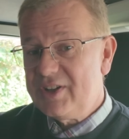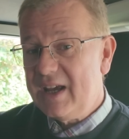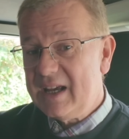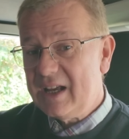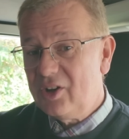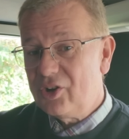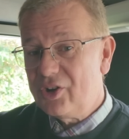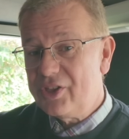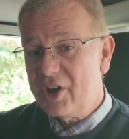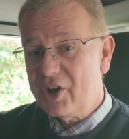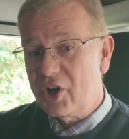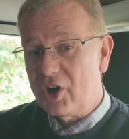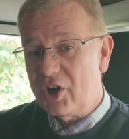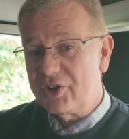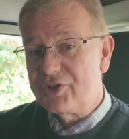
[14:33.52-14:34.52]
take a look at the
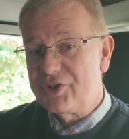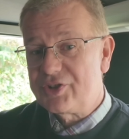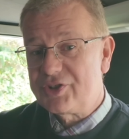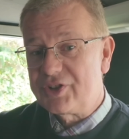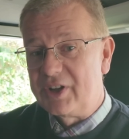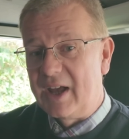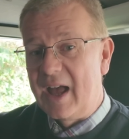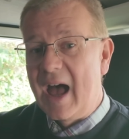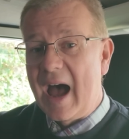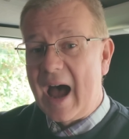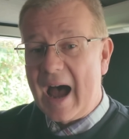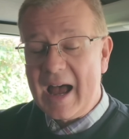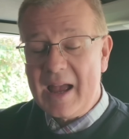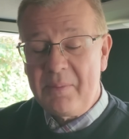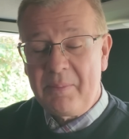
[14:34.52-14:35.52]
costs. I